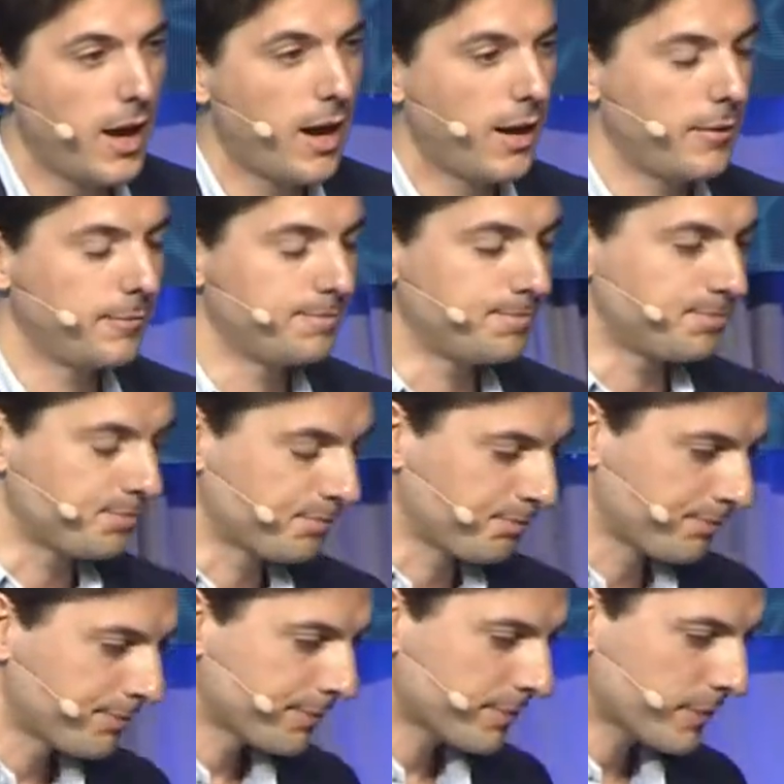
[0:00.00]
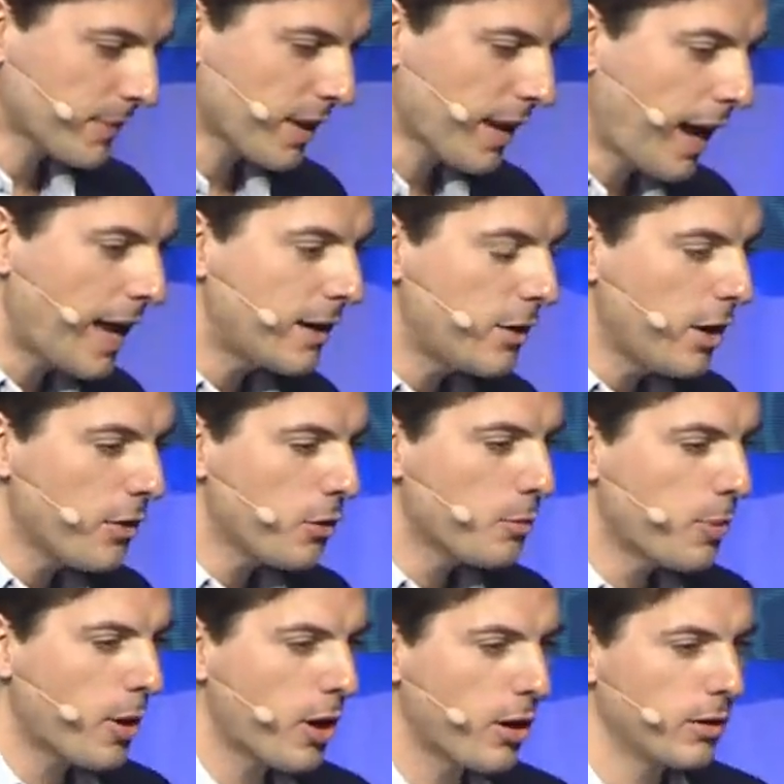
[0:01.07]
And another
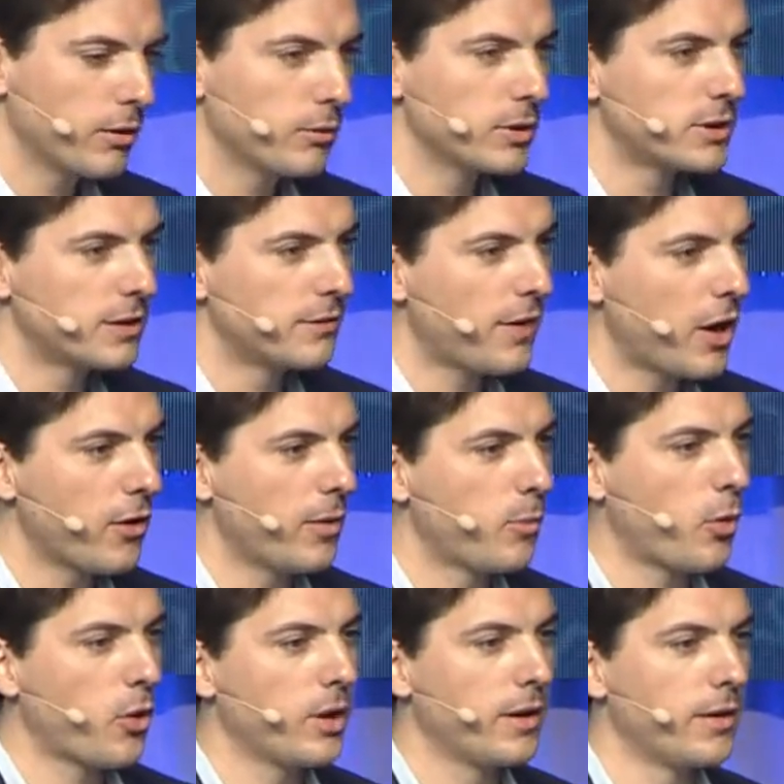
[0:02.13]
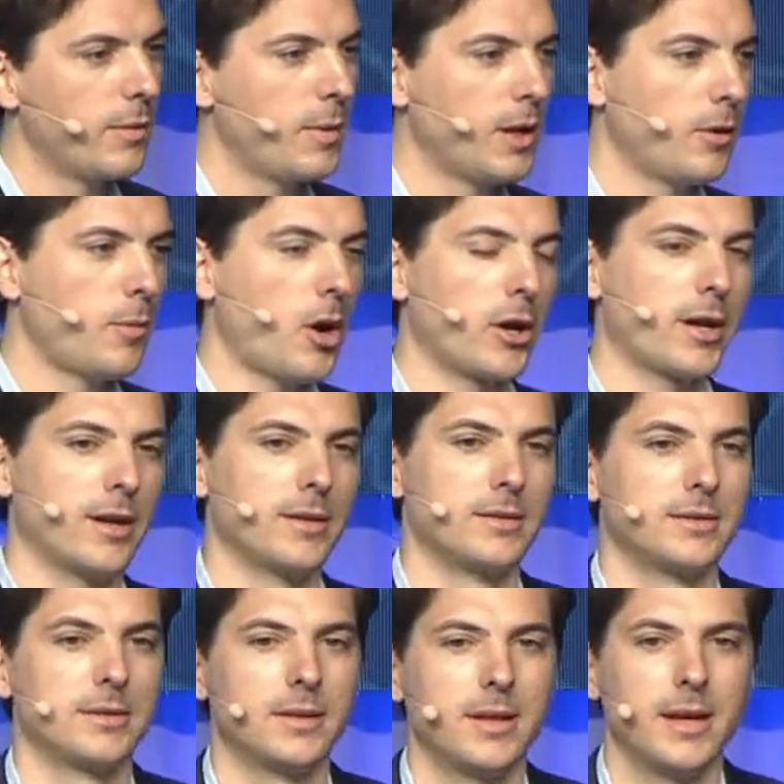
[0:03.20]
part, which is very important in the middle market,
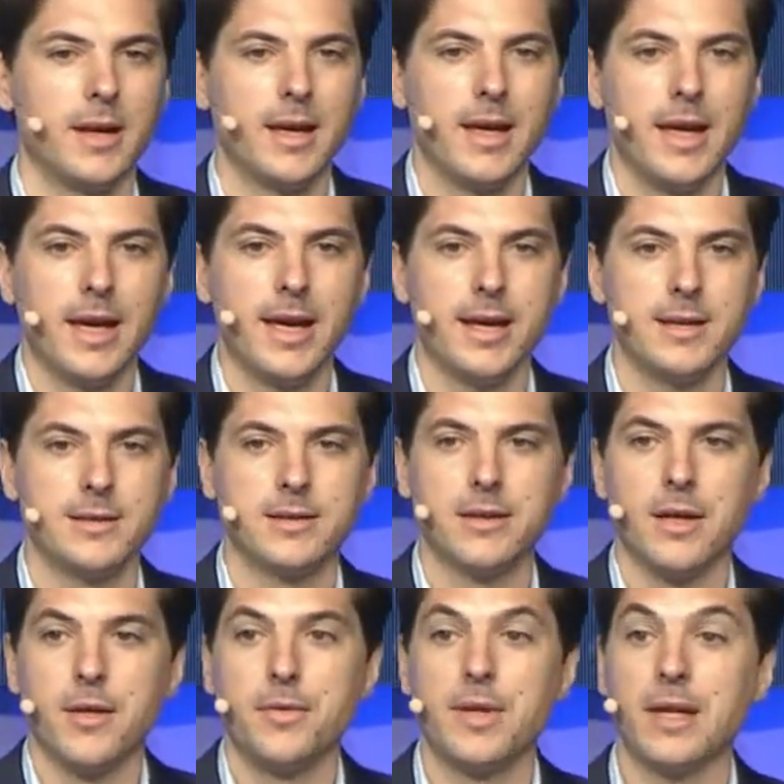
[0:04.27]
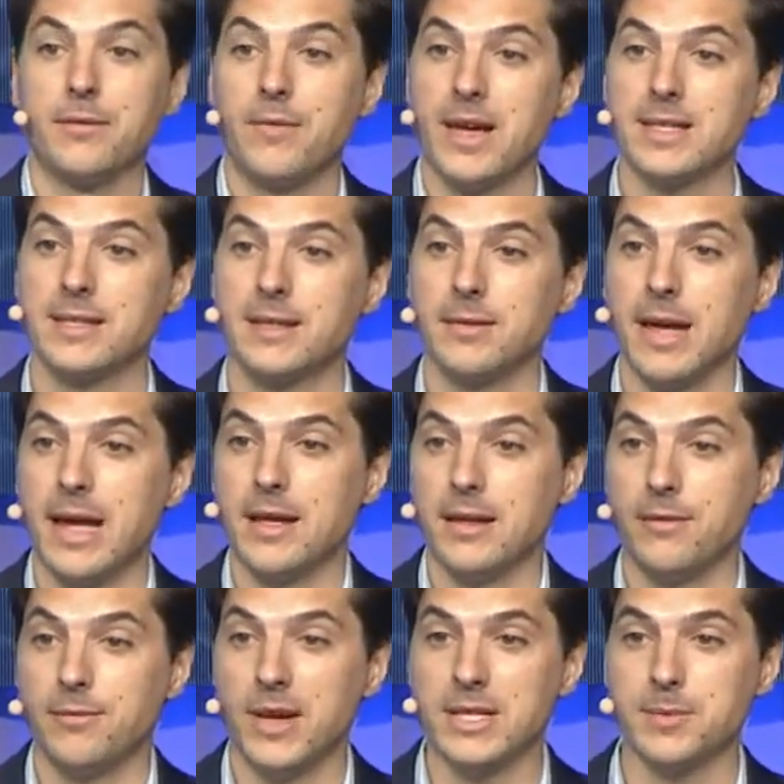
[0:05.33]
is the
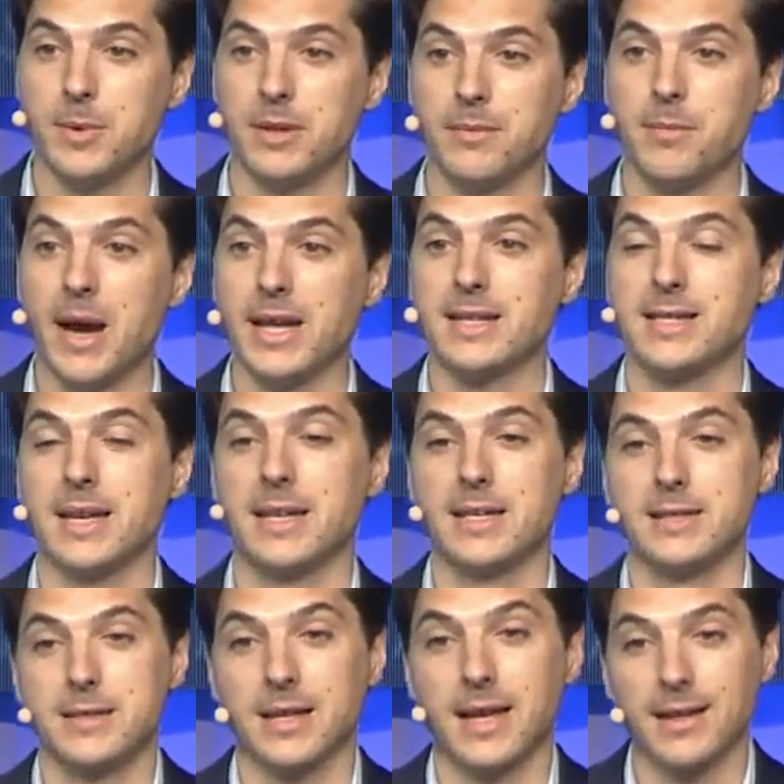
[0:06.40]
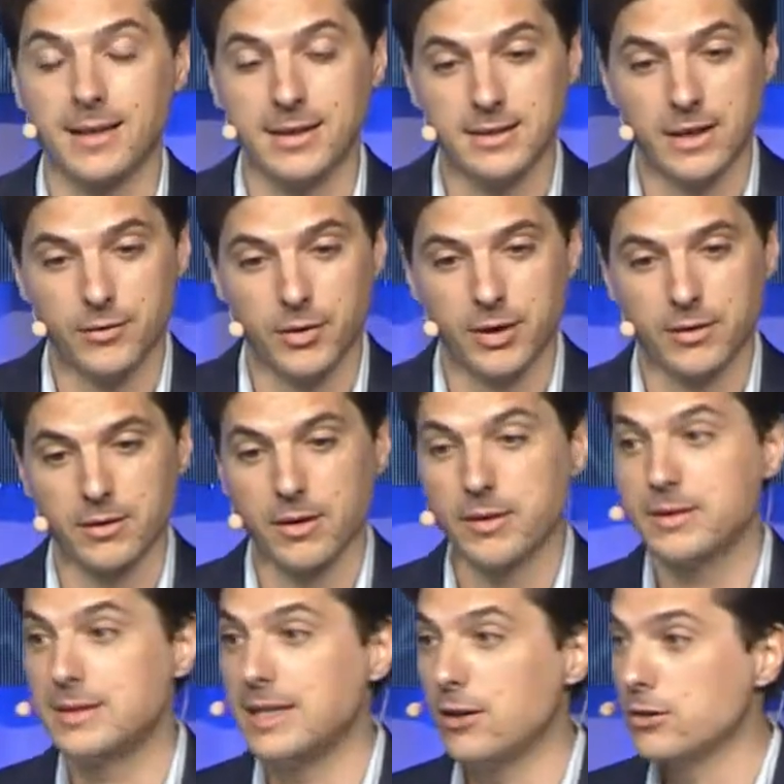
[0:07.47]
investment mindset is slightly different.
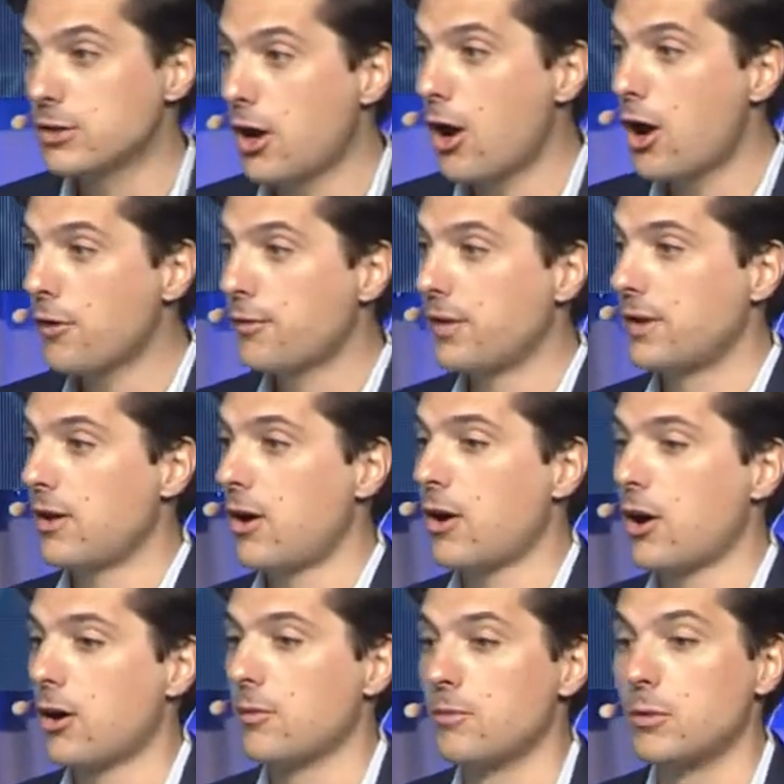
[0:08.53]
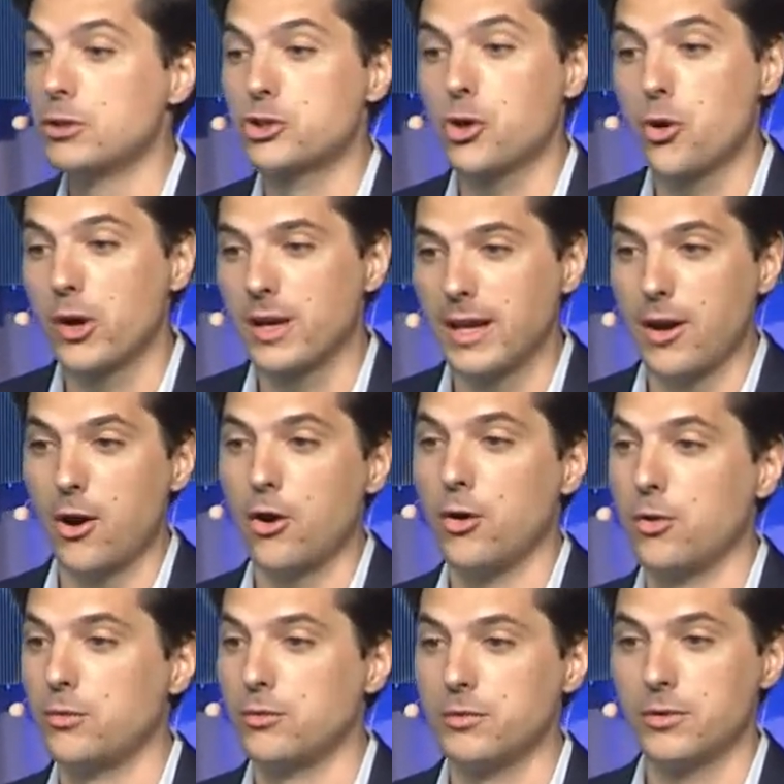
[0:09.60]
Deals often are
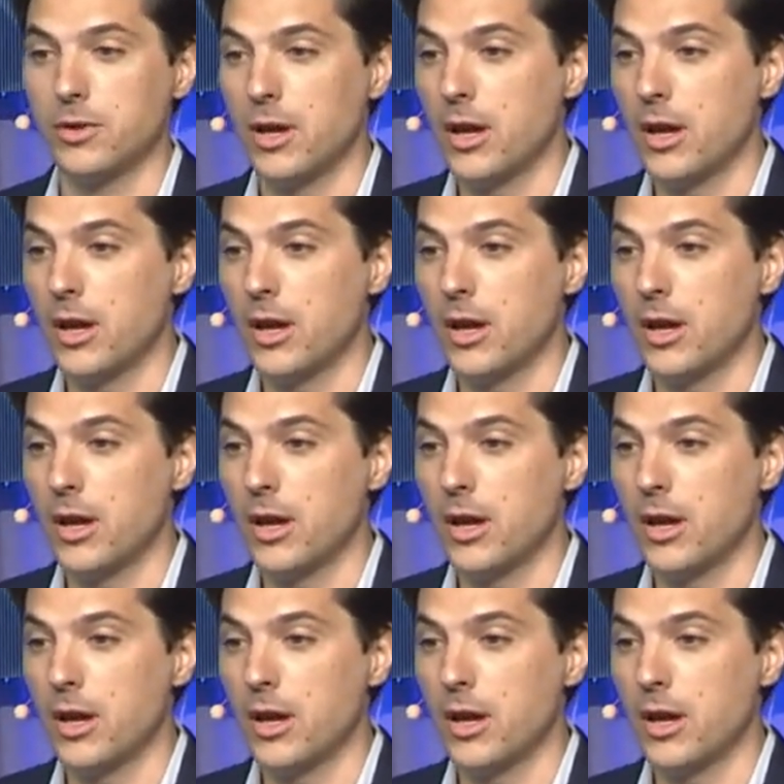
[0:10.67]
majority-owned,